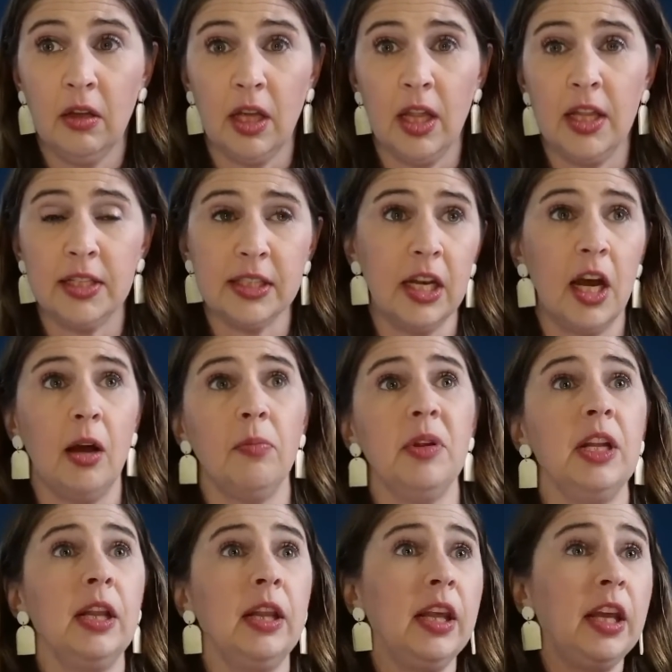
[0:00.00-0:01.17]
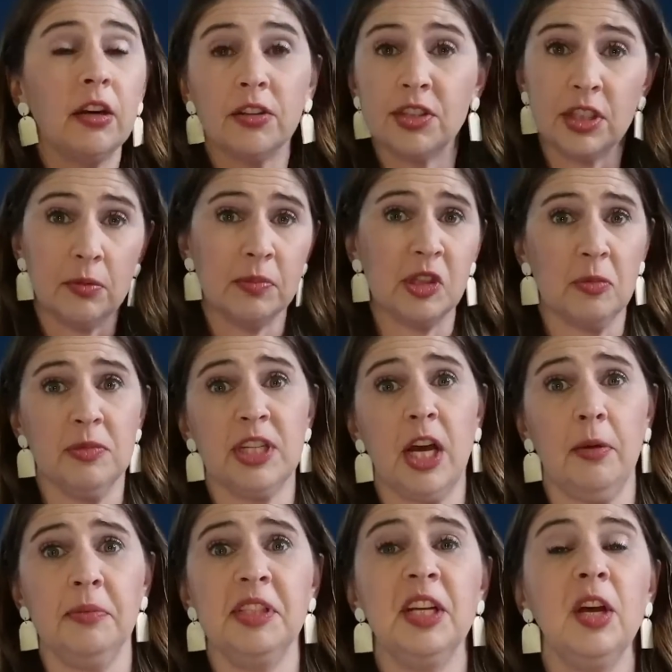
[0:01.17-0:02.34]
And this can happen in leadership
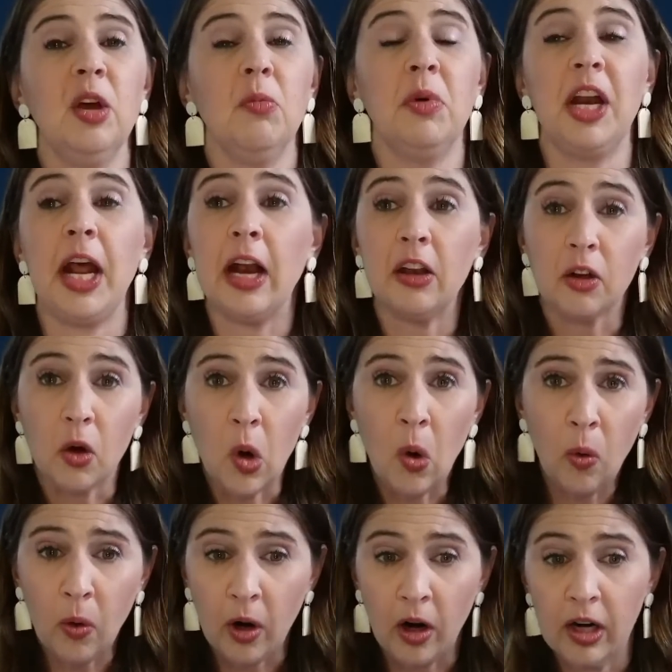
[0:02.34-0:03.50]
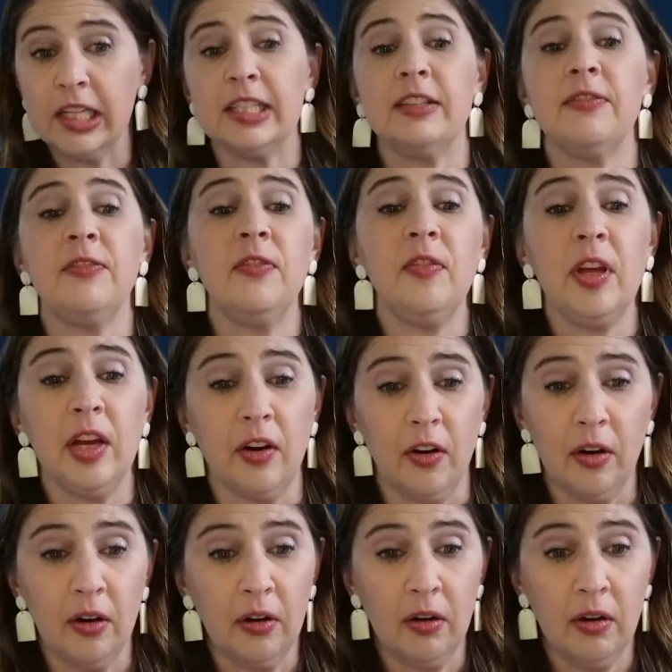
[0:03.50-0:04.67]
sometimes, but at a core, it's
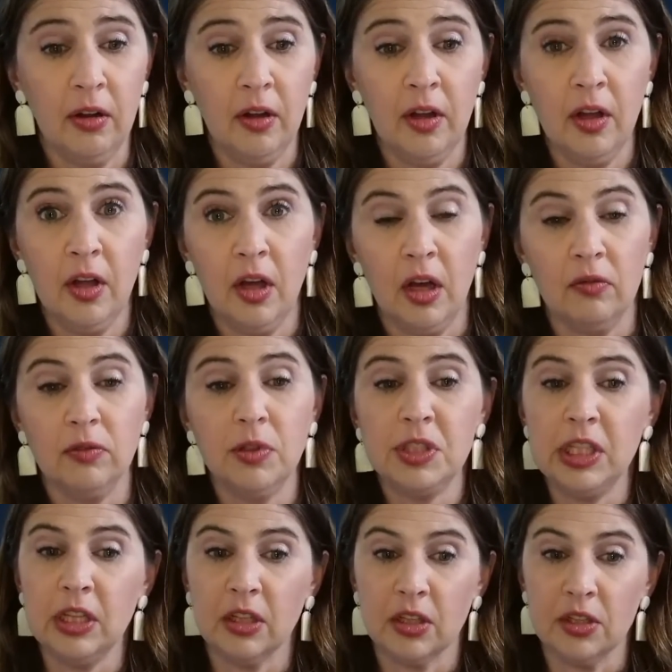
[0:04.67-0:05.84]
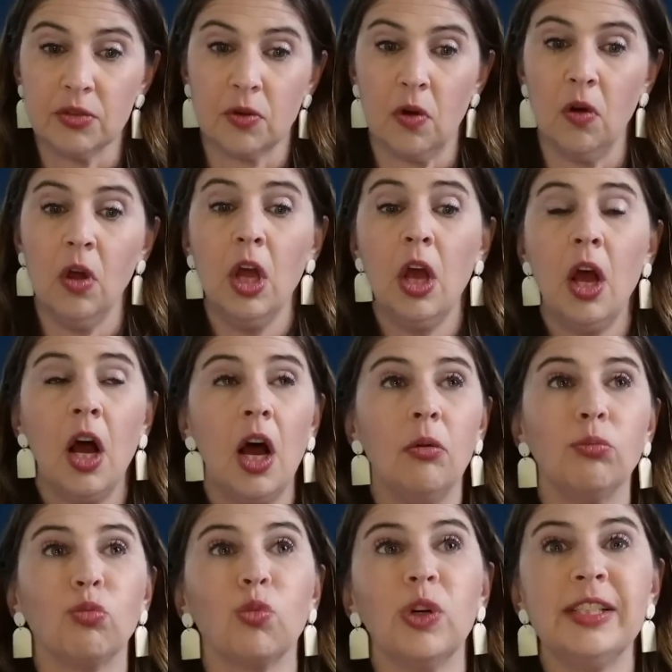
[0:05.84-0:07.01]
fear of losing the control. Um,
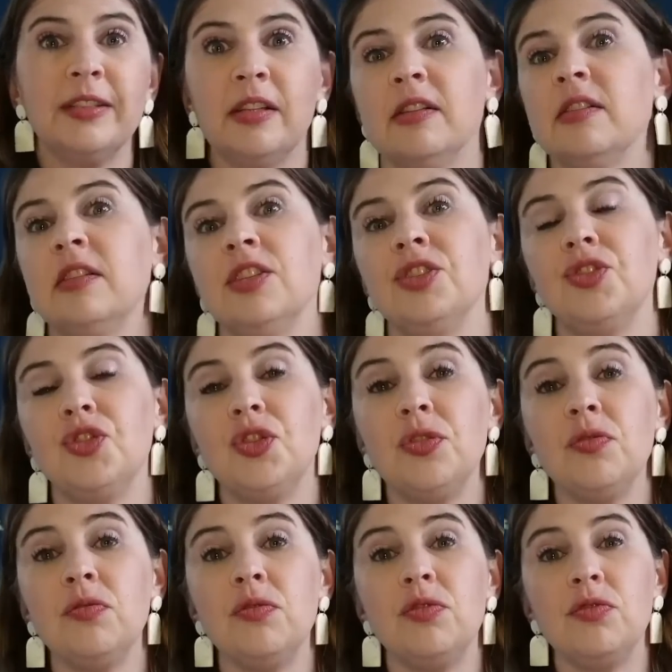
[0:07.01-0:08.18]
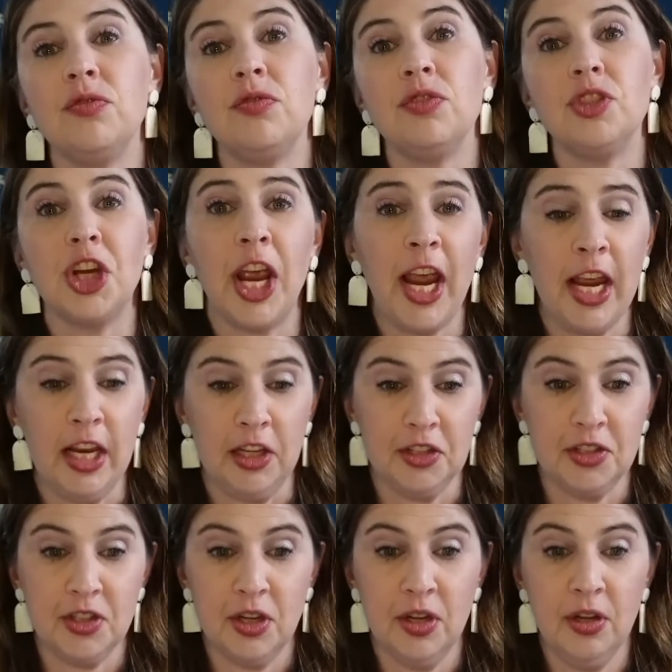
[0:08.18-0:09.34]
resistance to
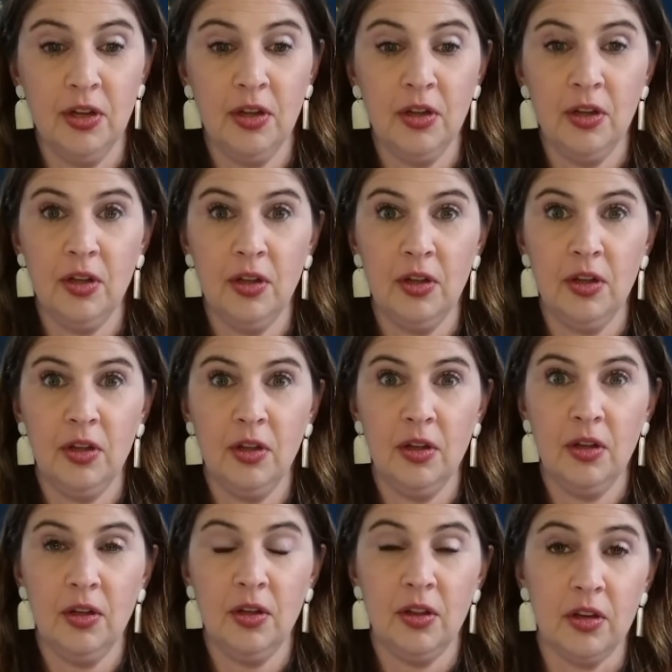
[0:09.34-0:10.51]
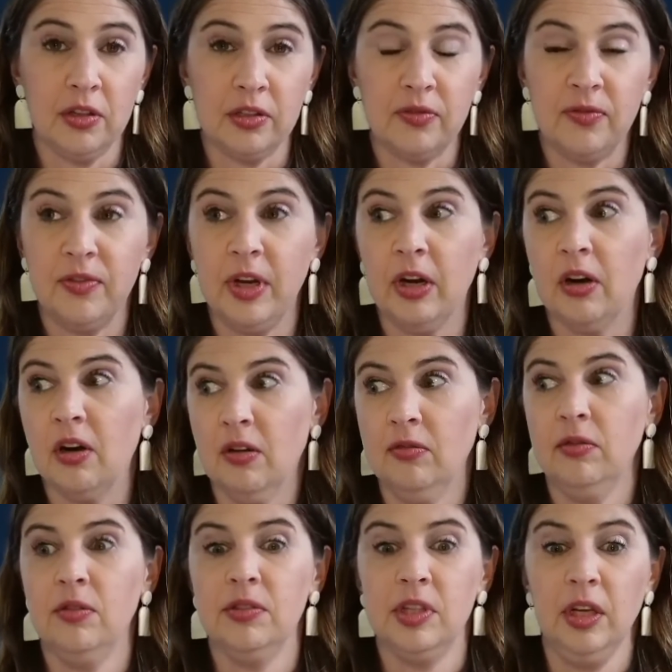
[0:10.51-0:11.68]
change. There's fear of
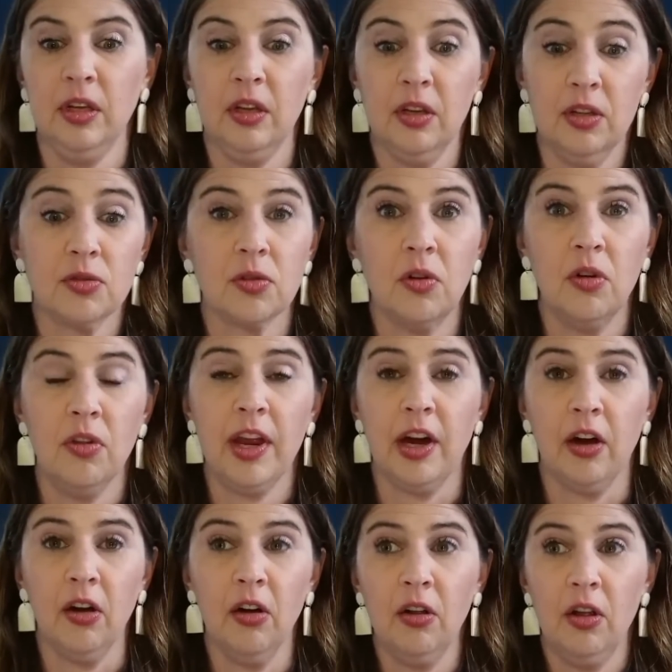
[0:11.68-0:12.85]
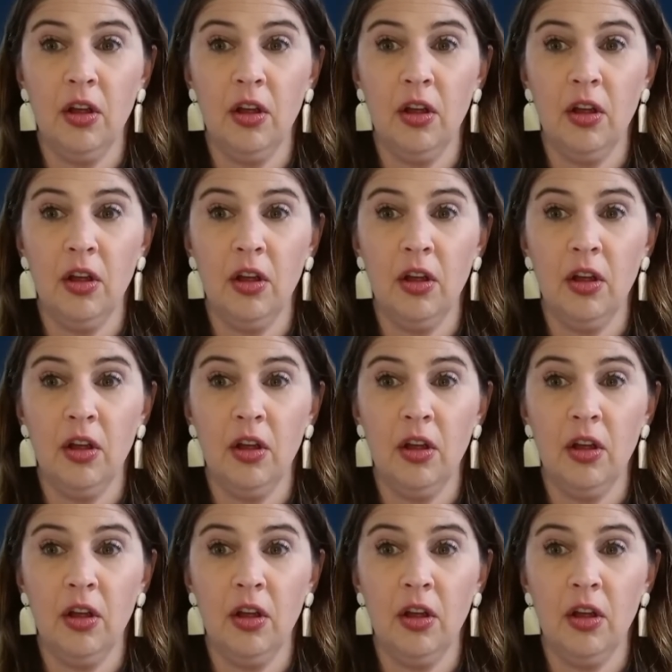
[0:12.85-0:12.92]
losing control there.